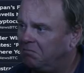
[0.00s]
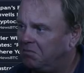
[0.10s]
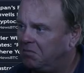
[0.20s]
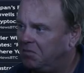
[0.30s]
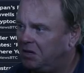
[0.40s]

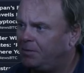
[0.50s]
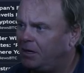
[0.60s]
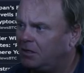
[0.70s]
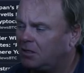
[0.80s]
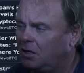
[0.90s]
Let's be
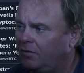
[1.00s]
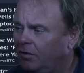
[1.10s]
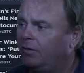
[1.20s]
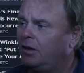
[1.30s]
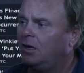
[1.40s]
conservative.
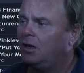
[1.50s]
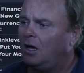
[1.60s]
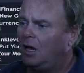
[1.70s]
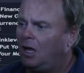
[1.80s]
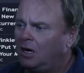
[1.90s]

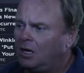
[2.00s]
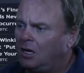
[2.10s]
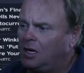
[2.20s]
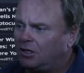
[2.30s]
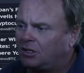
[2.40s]

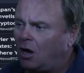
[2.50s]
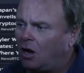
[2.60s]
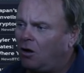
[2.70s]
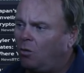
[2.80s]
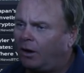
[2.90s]
So
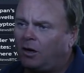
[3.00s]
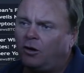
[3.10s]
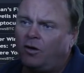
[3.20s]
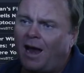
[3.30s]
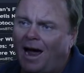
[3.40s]
what we can do
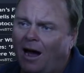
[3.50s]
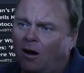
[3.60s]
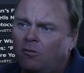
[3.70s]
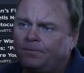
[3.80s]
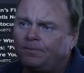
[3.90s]
now,
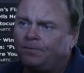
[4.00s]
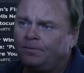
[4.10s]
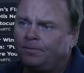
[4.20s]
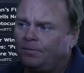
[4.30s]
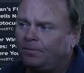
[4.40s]

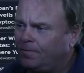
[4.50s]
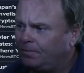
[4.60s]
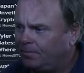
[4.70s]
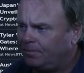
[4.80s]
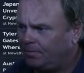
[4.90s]

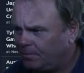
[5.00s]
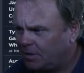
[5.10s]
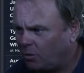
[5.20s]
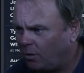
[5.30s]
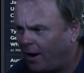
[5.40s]
so we've
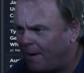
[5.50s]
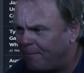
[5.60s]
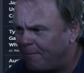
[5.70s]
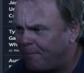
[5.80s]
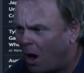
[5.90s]
got our buy
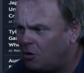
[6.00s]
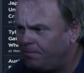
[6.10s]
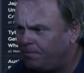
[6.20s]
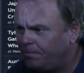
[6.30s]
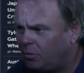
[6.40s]
zone,
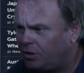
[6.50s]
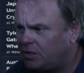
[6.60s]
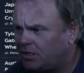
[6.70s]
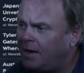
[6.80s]
which is there.